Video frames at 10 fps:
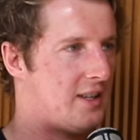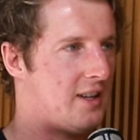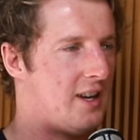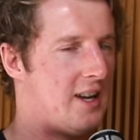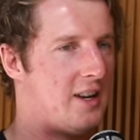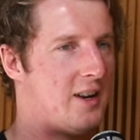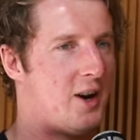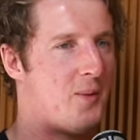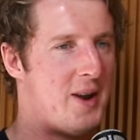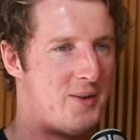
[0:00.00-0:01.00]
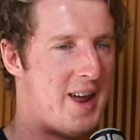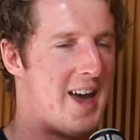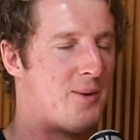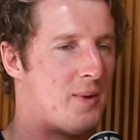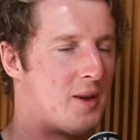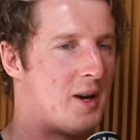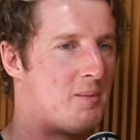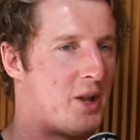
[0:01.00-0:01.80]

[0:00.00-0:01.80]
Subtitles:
Mm-hmm. And I went around with a